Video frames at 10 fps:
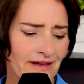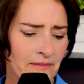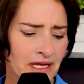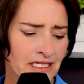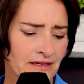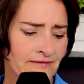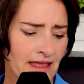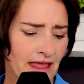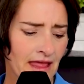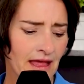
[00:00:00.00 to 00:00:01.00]
how much of
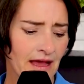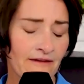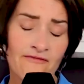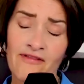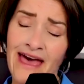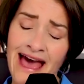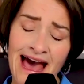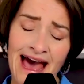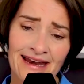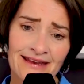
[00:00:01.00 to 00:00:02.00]

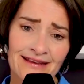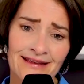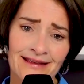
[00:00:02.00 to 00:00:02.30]
that